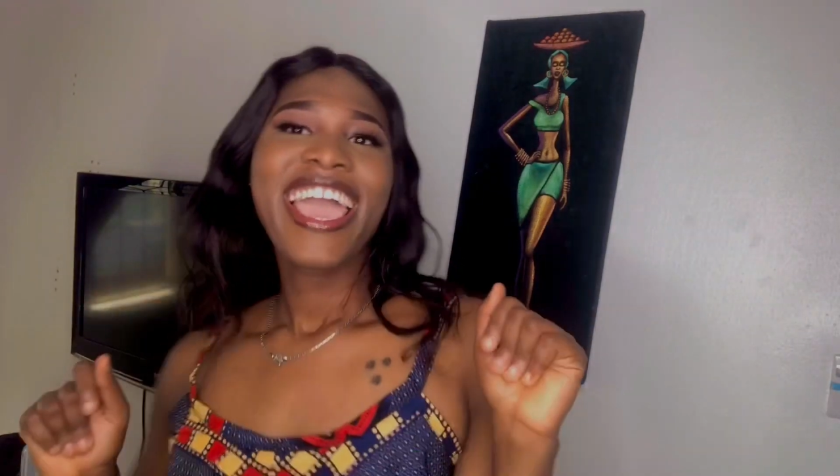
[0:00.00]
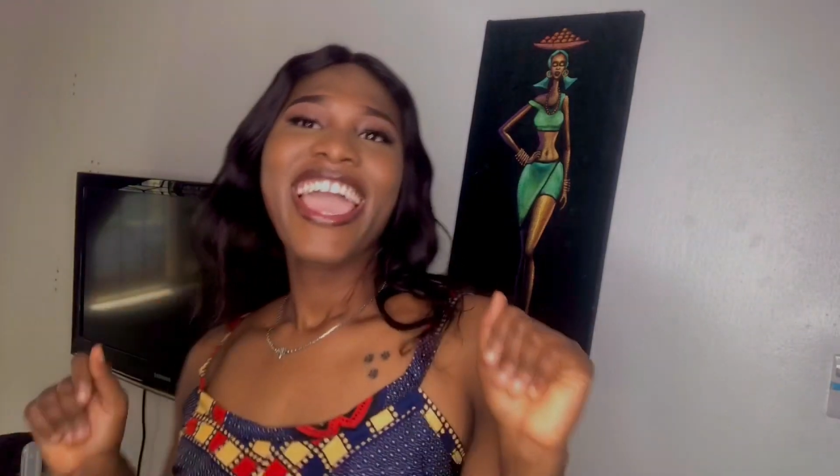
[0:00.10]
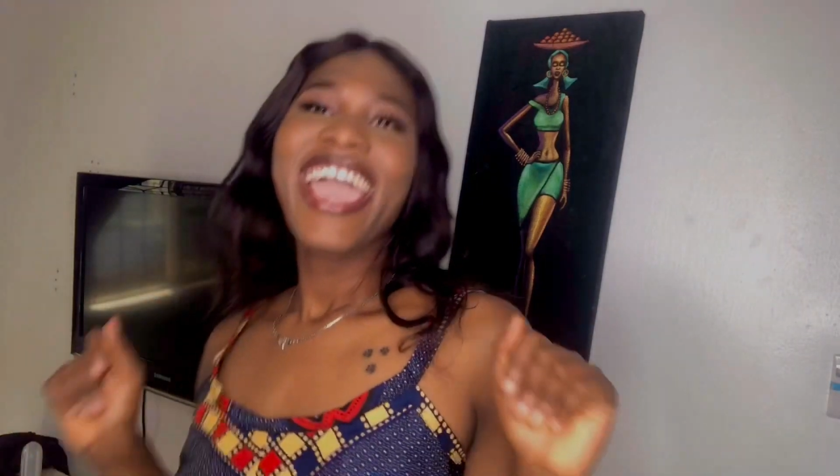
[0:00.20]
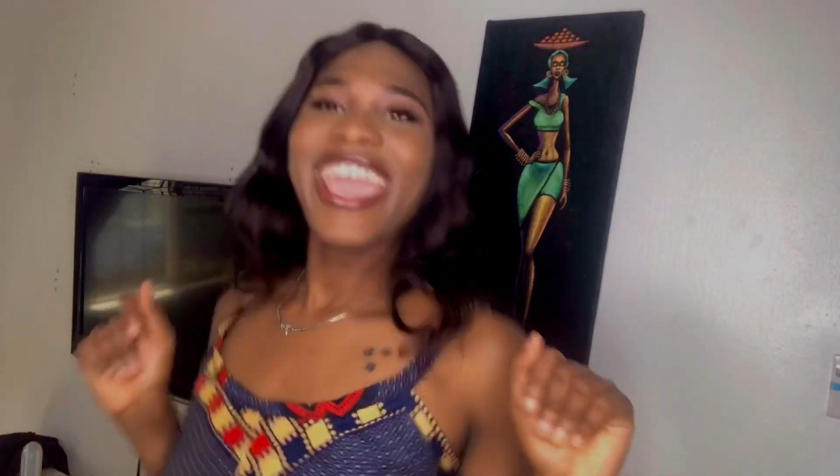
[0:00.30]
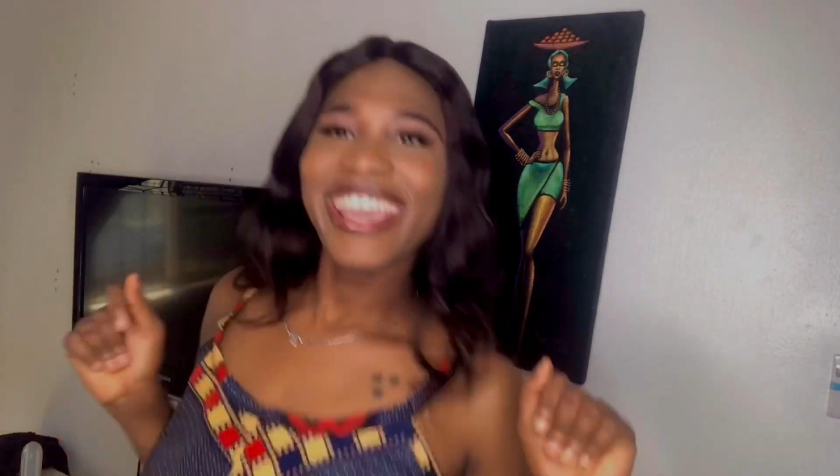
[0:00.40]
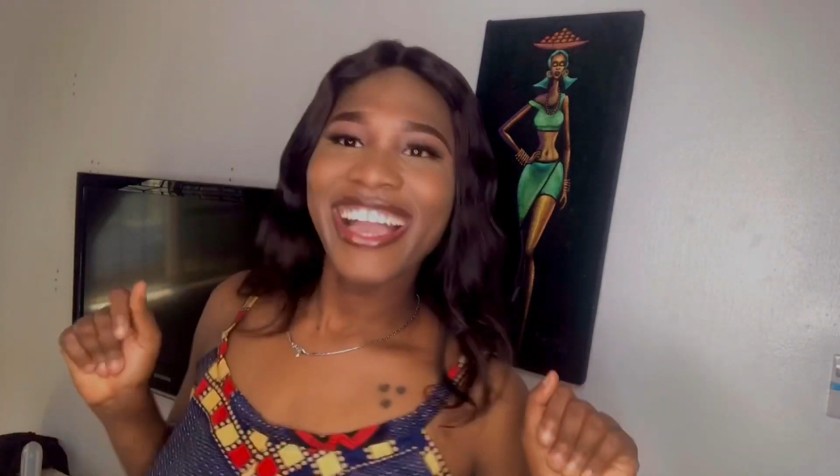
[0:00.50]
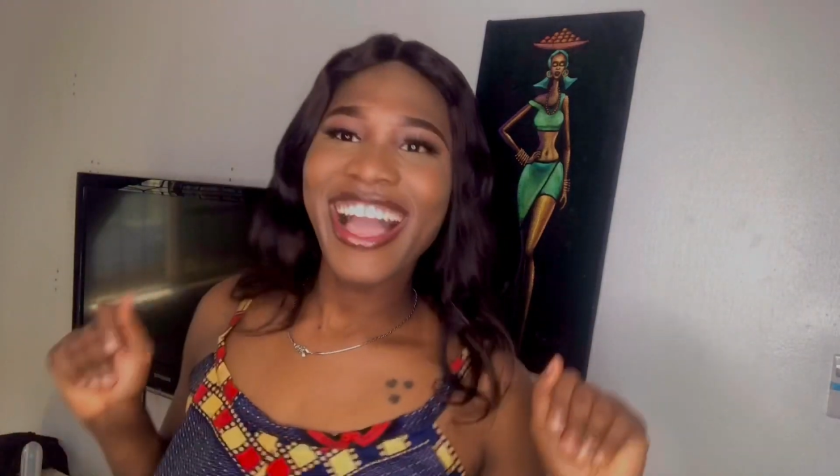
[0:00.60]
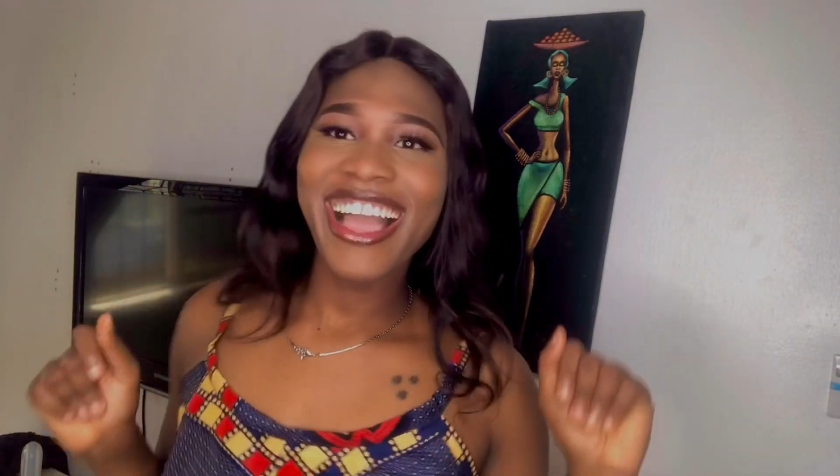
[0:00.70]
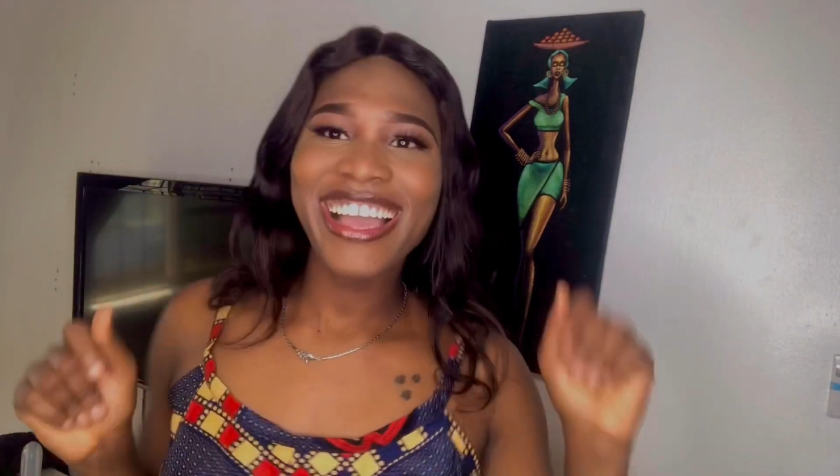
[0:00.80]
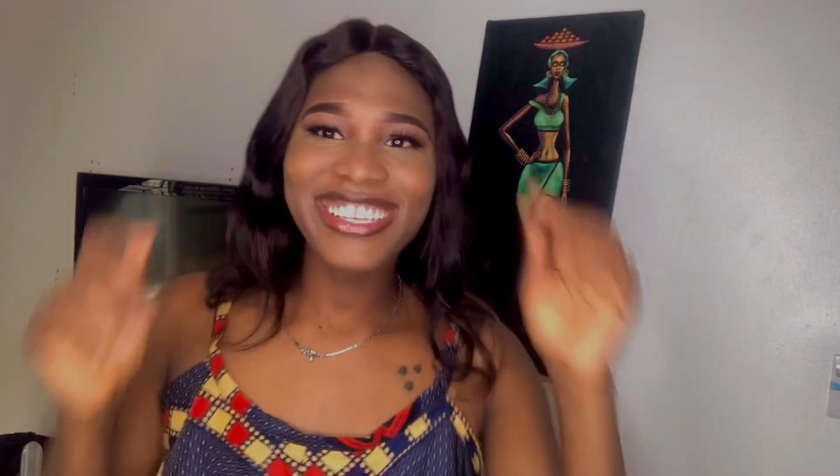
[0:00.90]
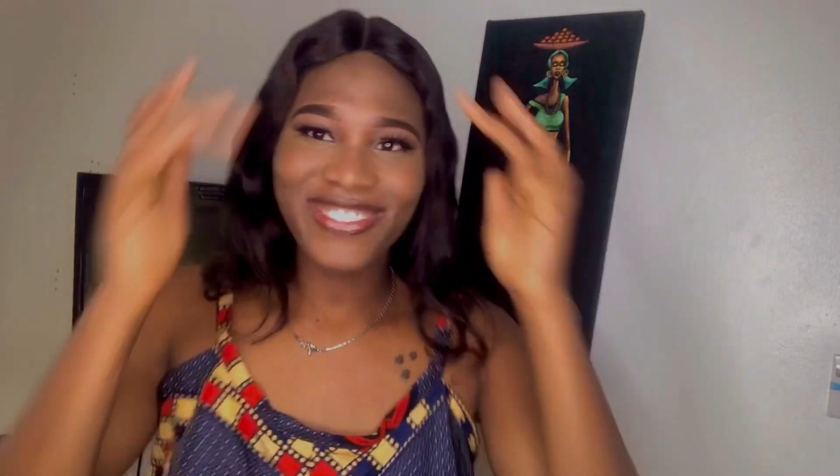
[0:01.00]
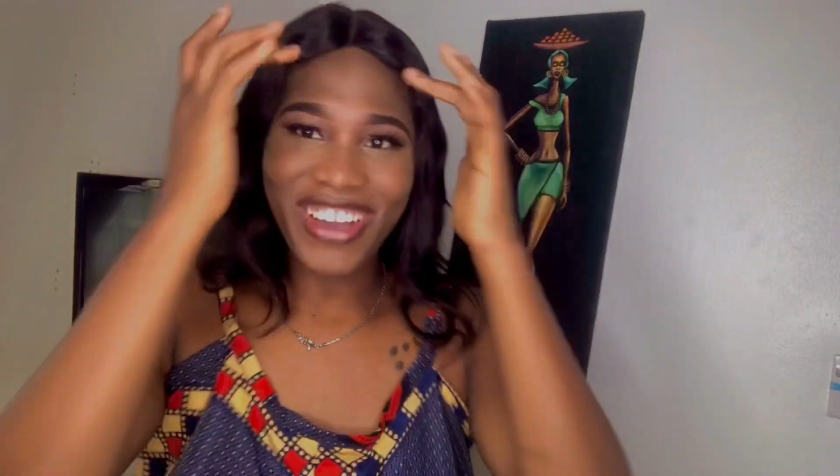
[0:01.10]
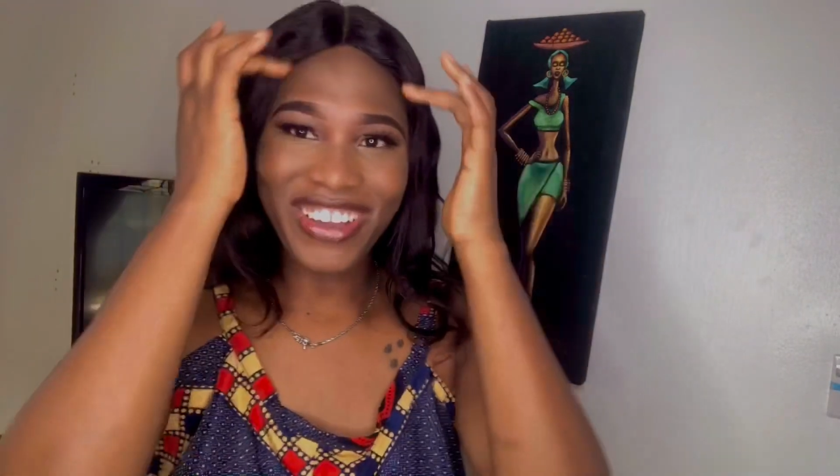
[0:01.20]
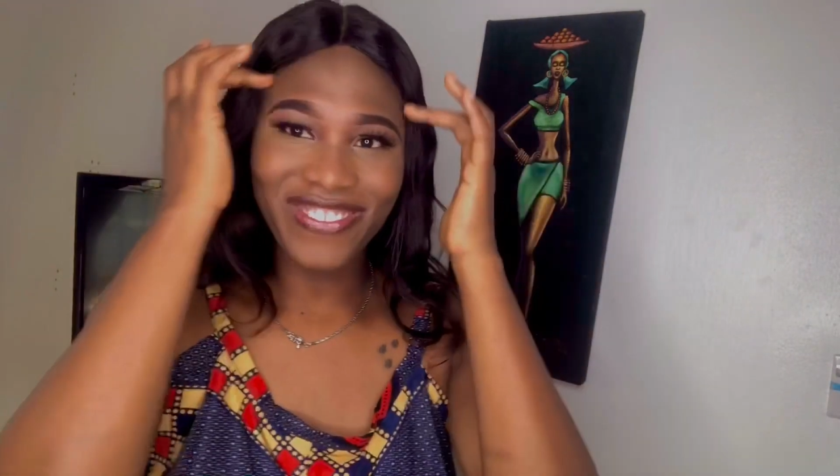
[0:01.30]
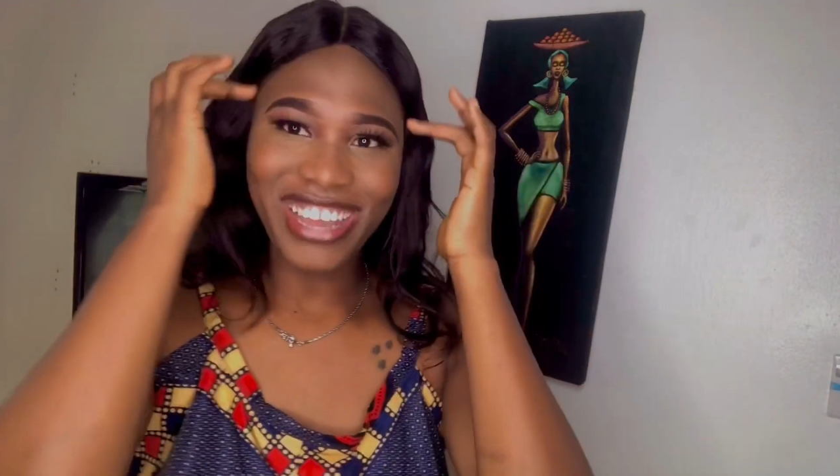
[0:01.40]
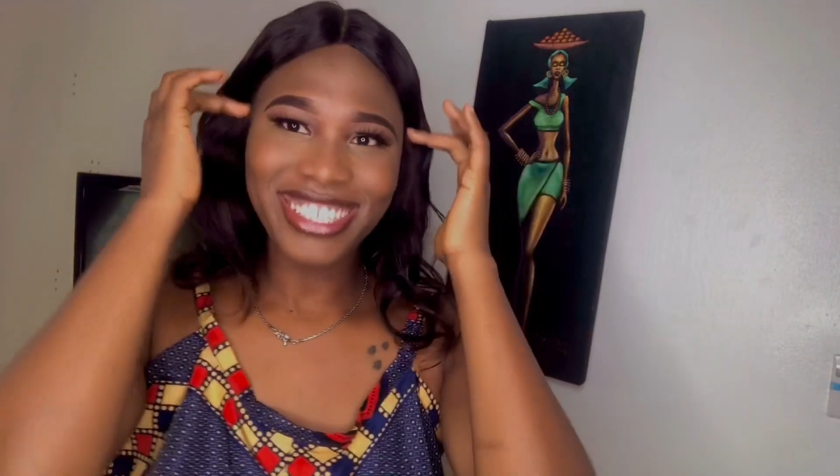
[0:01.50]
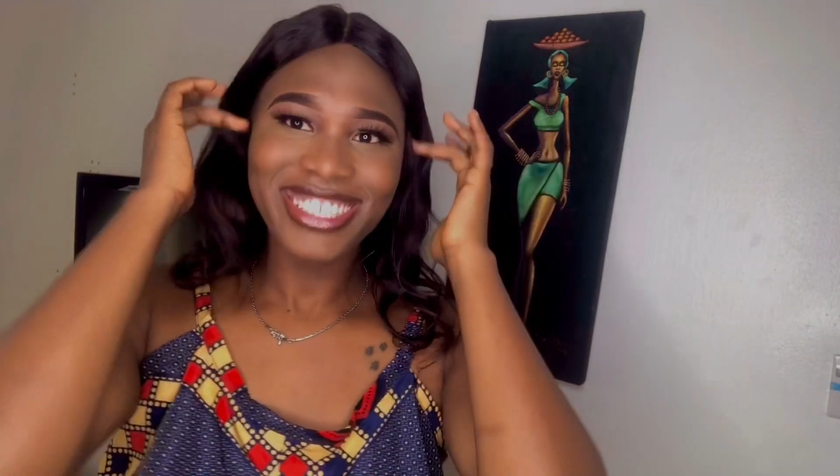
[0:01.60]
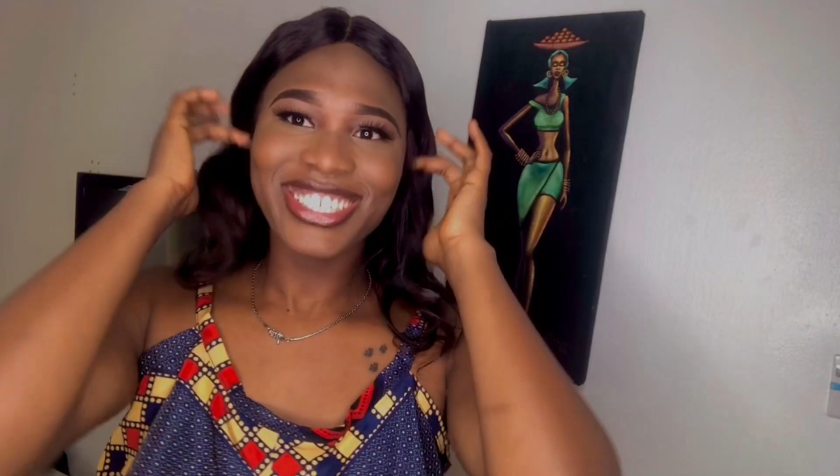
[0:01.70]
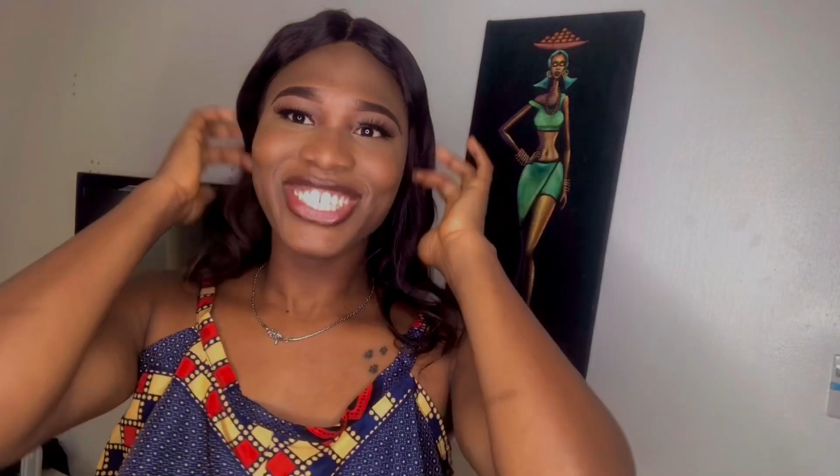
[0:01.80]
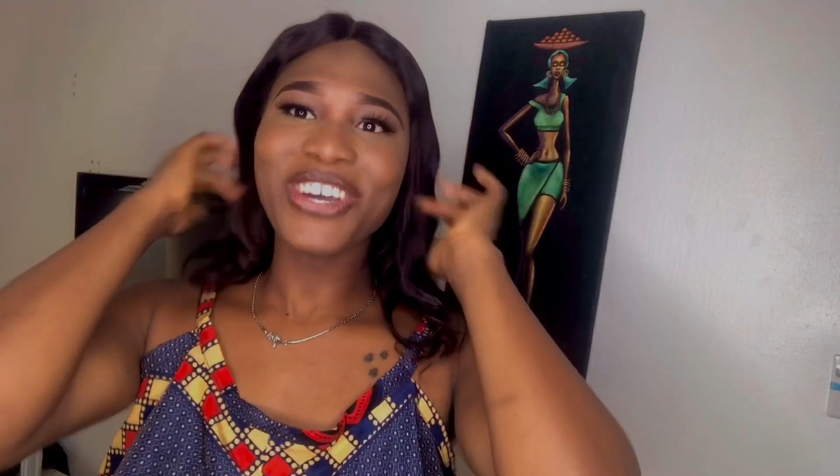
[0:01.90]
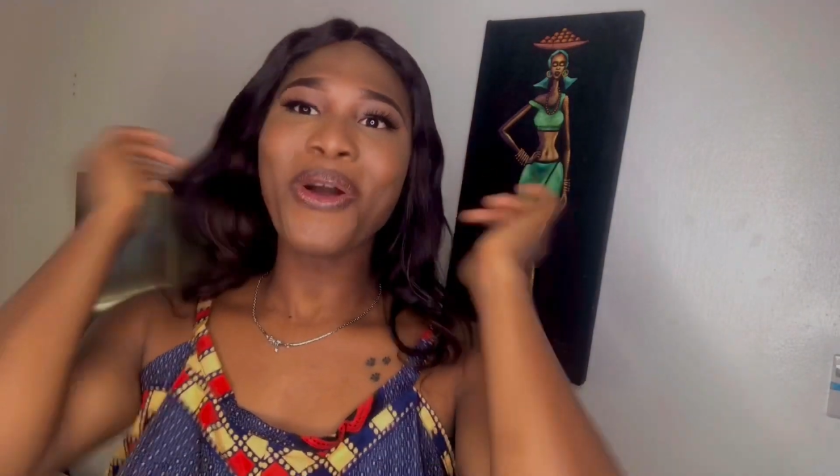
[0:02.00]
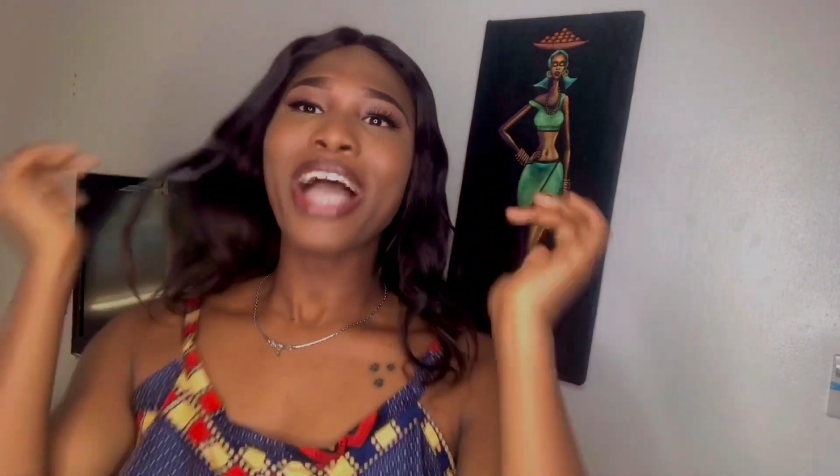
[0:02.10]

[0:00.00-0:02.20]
Hey guys, welcome back to the show.